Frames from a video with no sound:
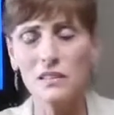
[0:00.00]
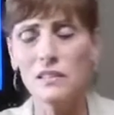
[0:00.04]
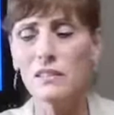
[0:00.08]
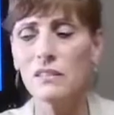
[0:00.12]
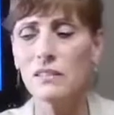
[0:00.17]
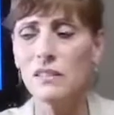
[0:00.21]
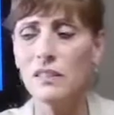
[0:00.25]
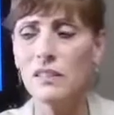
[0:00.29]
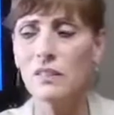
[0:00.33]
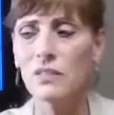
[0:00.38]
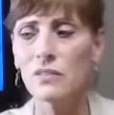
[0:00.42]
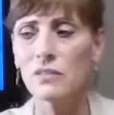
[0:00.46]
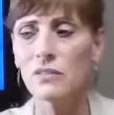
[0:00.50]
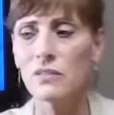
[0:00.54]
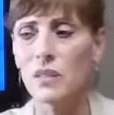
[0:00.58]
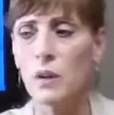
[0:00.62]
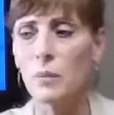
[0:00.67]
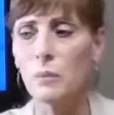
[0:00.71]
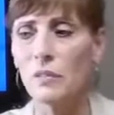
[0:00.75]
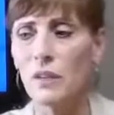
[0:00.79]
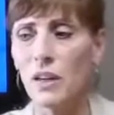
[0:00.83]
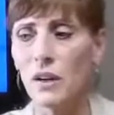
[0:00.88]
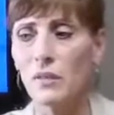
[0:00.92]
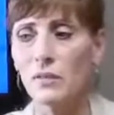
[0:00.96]
you know,
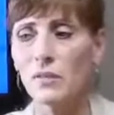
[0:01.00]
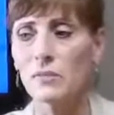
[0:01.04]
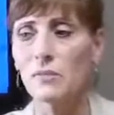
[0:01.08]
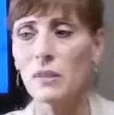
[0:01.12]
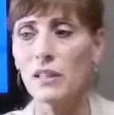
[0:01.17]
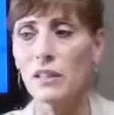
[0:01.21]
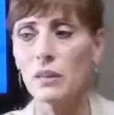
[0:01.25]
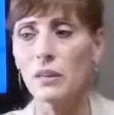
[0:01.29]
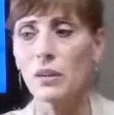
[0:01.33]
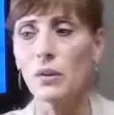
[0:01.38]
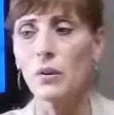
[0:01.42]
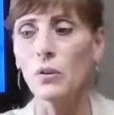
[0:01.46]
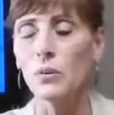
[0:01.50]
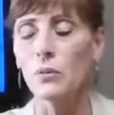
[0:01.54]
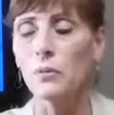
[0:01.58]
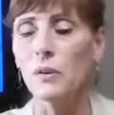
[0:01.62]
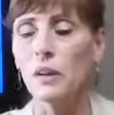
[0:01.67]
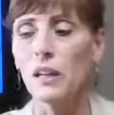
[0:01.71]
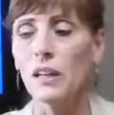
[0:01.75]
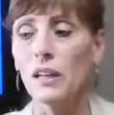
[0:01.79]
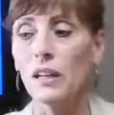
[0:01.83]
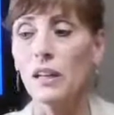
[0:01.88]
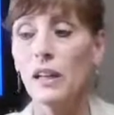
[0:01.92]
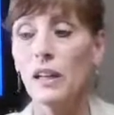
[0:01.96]
dump it out and make new.
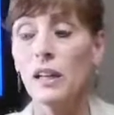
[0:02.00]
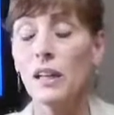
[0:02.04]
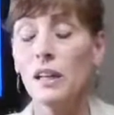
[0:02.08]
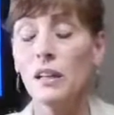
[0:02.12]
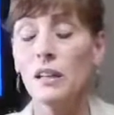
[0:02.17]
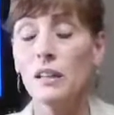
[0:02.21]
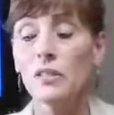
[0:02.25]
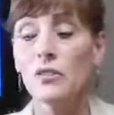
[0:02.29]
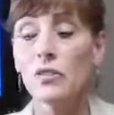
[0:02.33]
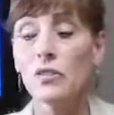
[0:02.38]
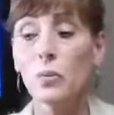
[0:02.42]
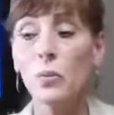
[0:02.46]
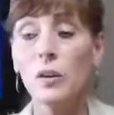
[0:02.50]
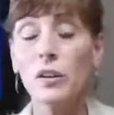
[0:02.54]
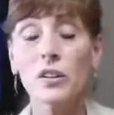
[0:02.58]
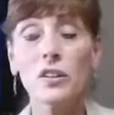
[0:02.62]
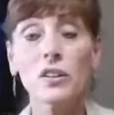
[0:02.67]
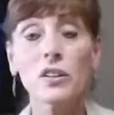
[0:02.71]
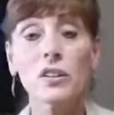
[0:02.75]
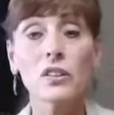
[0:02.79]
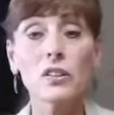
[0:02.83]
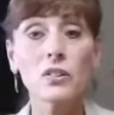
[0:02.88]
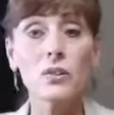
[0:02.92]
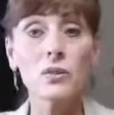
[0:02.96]
But so what
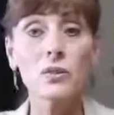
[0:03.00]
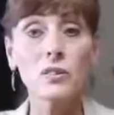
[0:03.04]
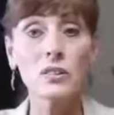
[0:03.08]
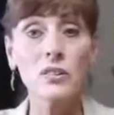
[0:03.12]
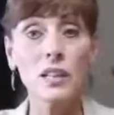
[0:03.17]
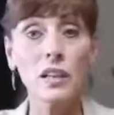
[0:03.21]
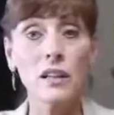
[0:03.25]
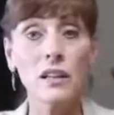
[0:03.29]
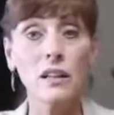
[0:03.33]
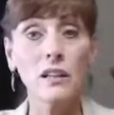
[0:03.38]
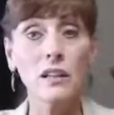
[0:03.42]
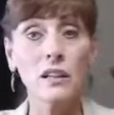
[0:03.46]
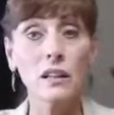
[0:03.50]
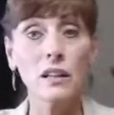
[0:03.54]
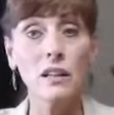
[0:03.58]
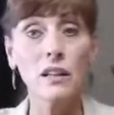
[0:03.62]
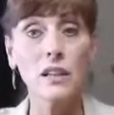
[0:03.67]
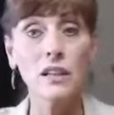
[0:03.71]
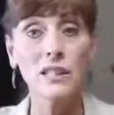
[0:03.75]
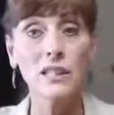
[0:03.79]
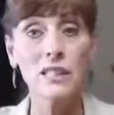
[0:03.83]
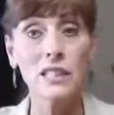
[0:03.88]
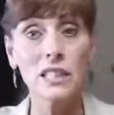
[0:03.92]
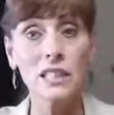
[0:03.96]
you're going to do is take
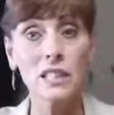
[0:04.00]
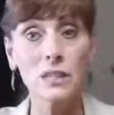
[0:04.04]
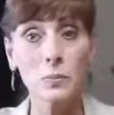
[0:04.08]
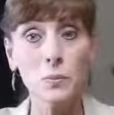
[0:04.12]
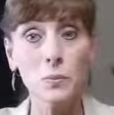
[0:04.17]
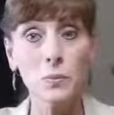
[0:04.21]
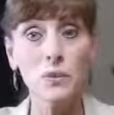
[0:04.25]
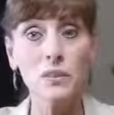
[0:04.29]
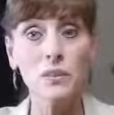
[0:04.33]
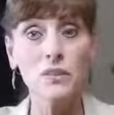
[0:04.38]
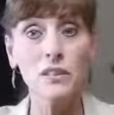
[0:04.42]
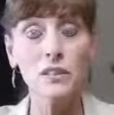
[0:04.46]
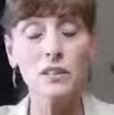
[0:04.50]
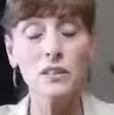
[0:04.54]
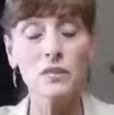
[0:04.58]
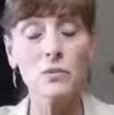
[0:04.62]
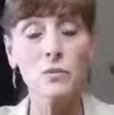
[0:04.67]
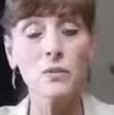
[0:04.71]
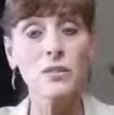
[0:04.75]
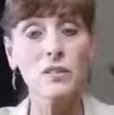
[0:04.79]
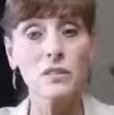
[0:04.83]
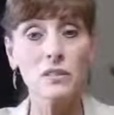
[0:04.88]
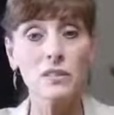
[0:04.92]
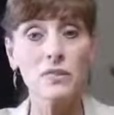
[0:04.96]
a teaspoon of
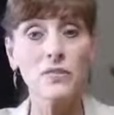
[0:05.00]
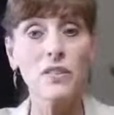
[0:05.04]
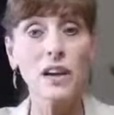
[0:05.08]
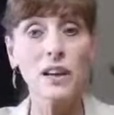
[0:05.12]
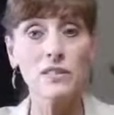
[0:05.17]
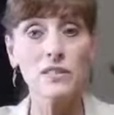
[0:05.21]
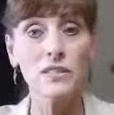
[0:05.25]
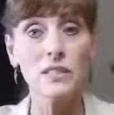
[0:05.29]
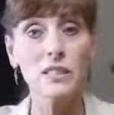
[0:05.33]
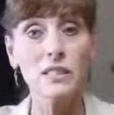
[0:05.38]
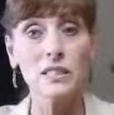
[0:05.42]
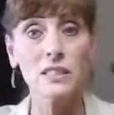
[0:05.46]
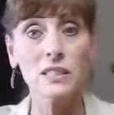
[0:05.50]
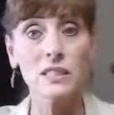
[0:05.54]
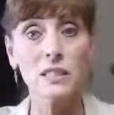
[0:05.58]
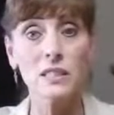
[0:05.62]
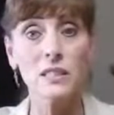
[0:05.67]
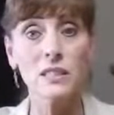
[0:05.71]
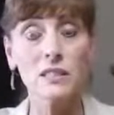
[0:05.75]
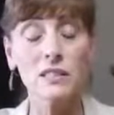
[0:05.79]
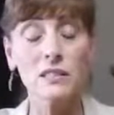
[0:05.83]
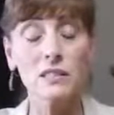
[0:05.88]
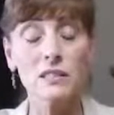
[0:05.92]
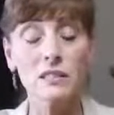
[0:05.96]
this, which is 5
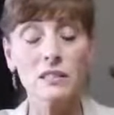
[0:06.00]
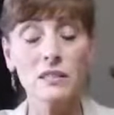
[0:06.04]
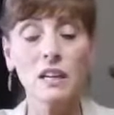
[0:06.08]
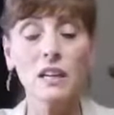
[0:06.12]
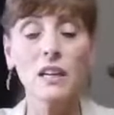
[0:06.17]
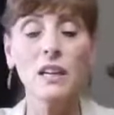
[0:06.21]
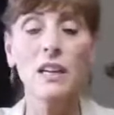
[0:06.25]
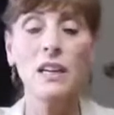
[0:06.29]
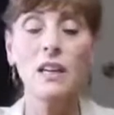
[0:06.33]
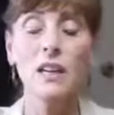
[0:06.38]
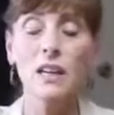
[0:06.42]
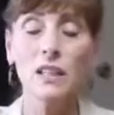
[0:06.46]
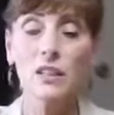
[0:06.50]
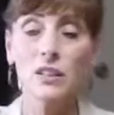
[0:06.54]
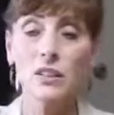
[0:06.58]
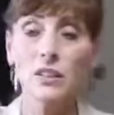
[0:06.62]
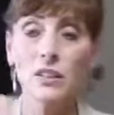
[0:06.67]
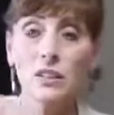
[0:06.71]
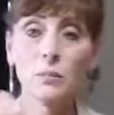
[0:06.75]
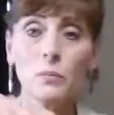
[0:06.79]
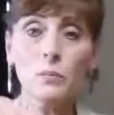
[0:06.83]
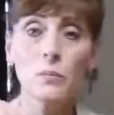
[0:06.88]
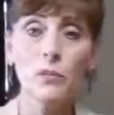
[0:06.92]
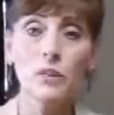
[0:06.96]
cc's, and you're
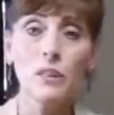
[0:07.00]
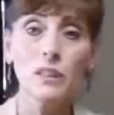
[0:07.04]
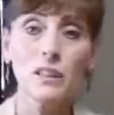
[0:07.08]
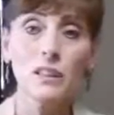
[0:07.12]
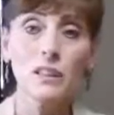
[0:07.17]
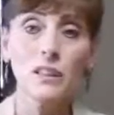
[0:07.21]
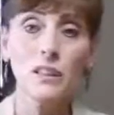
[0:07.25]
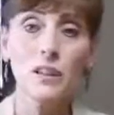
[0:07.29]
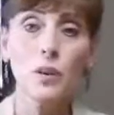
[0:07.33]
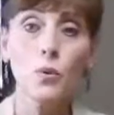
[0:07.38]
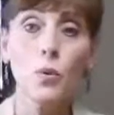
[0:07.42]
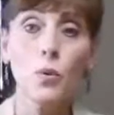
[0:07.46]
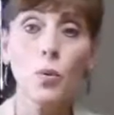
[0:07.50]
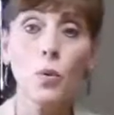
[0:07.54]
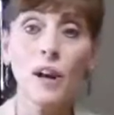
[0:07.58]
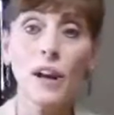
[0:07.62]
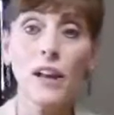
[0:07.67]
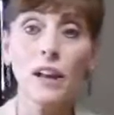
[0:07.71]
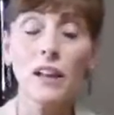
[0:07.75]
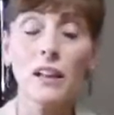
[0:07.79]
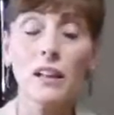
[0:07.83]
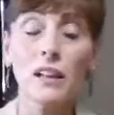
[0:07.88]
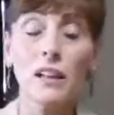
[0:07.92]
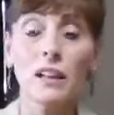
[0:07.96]
going to put it in the
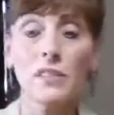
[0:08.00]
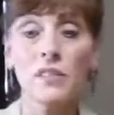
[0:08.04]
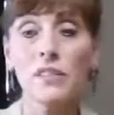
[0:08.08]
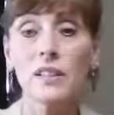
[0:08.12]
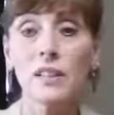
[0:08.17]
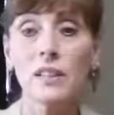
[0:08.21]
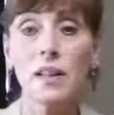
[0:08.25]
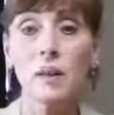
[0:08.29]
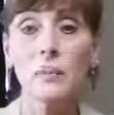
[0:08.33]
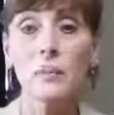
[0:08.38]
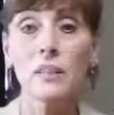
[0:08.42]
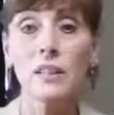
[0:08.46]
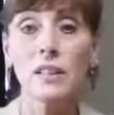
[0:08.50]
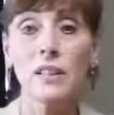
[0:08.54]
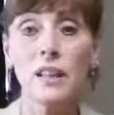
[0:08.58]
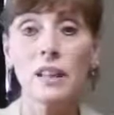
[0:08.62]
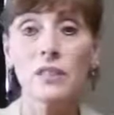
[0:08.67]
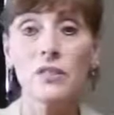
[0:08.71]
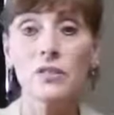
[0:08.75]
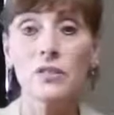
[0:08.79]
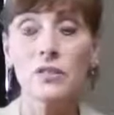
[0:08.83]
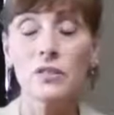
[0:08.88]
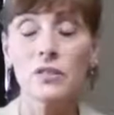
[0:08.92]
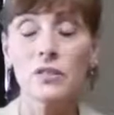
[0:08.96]
well of the
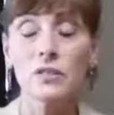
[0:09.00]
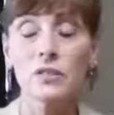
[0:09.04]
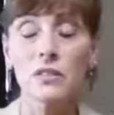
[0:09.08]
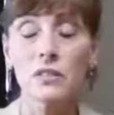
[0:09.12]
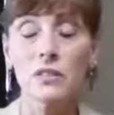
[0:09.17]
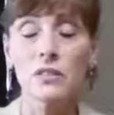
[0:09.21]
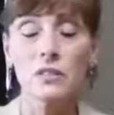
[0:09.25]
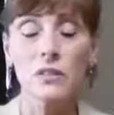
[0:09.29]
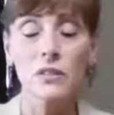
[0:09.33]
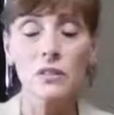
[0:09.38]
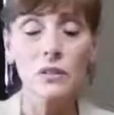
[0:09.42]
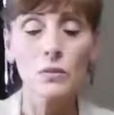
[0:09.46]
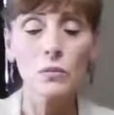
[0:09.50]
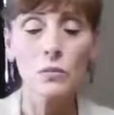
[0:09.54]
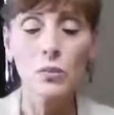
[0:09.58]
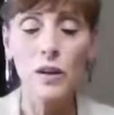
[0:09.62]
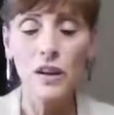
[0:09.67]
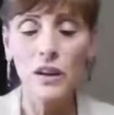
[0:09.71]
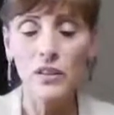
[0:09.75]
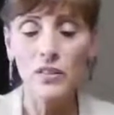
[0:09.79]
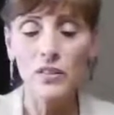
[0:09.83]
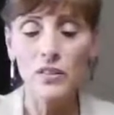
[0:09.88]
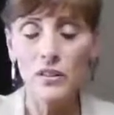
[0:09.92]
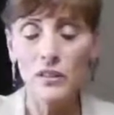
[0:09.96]
nebulizer. There's a little
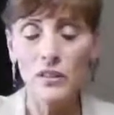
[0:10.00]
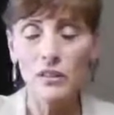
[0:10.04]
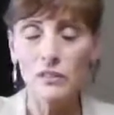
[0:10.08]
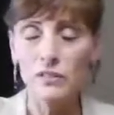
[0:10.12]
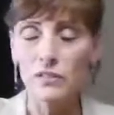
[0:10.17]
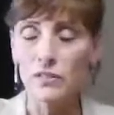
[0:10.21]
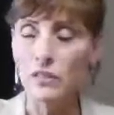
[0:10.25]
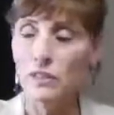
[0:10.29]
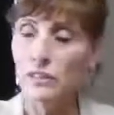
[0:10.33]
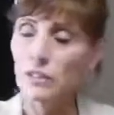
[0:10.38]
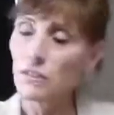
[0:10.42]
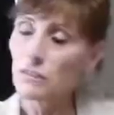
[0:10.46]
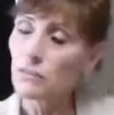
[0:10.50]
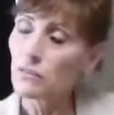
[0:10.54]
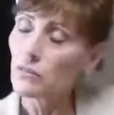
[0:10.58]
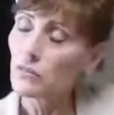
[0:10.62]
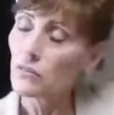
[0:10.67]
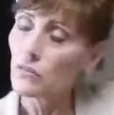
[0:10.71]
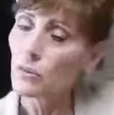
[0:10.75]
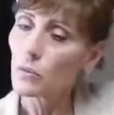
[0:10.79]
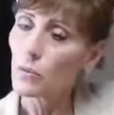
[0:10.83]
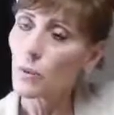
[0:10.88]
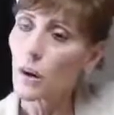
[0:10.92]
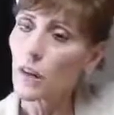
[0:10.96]
well there for,
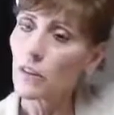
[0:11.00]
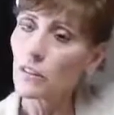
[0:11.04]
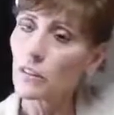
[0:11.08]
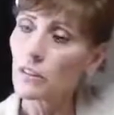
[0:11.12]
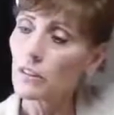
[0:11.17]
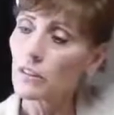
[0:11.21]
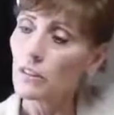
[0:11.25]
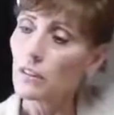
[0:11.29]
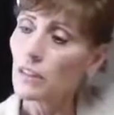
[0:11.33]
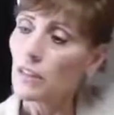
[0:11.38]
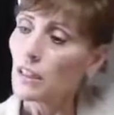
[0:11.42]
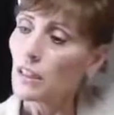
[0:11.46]
for water.